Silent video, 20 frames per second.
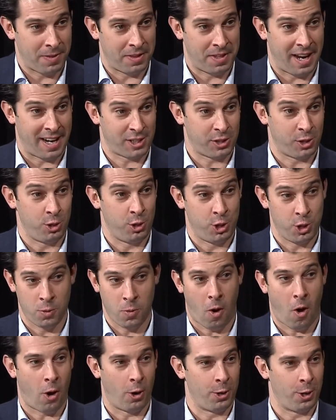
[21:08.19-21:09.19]
They actually
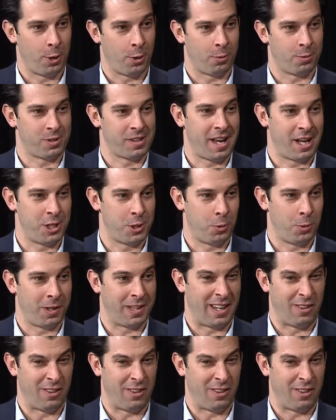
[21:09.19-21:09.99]
do all your scheduling,